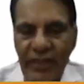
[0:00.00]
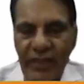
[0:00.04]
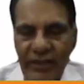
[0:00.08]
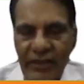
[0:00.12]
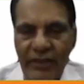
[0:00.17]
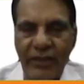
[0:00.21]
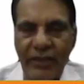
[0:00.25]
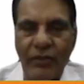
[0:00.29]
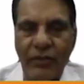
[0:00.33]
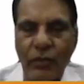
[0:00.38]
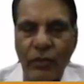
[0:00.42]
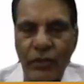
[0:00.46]
In
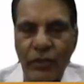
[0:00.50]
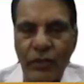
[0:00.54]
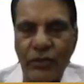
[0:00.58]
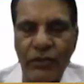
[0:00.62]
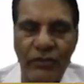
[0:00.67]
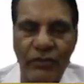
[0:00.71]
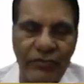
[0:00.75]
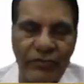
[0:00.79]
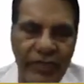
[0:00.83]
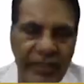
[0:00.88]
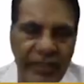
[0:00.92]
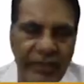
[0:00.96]
the course
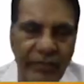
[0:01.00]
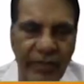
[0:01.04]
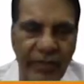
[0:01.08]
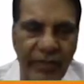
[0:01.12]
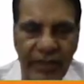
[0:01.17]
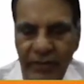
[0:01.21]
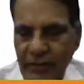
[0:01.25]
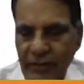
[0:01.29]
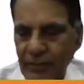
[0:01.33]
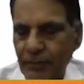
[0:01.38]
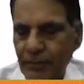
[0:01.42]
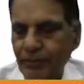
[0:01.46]
of
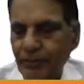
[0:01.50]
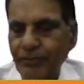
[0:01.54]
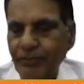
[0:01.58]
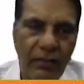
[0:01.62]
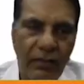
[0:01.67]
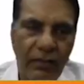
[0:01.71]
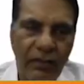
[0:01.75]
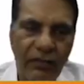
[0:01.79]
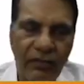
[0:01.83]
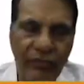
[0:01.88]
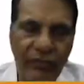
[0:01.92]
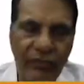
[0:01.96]
treatment,
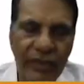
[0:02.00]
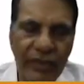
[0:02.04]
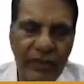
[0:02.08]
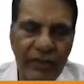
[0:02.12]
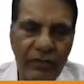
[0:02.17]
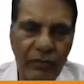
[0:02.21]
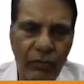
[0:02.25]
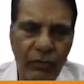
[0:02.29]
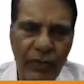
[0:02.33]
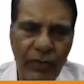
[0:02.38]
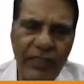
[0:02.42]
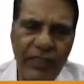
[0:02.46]

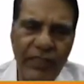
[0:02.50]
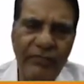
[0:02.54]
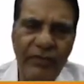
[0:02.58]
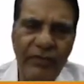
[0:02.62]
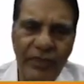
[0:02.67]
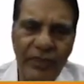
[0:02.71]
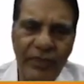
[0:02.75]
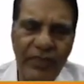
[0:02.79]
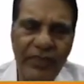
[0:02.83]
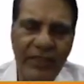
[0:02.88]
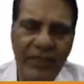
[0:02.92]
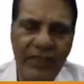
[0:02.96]
with whatever
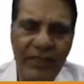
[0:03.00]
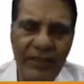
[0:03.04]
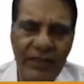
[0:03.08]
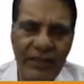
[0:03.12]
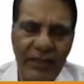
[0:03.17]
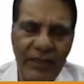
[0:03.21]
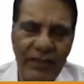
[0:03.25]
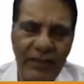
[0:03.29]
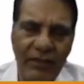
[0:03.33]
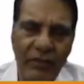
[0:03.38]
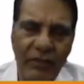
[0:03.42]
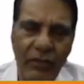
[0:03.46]

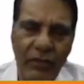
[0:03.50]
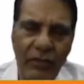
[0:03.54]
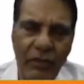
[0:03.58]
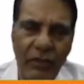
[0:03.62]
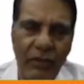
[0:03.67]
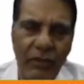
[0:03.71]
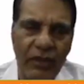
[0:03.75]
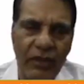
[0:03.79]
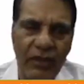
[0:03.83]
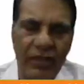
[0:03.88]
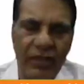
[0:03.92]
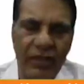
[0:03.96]
medication
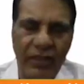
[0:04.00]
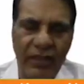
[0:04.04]
or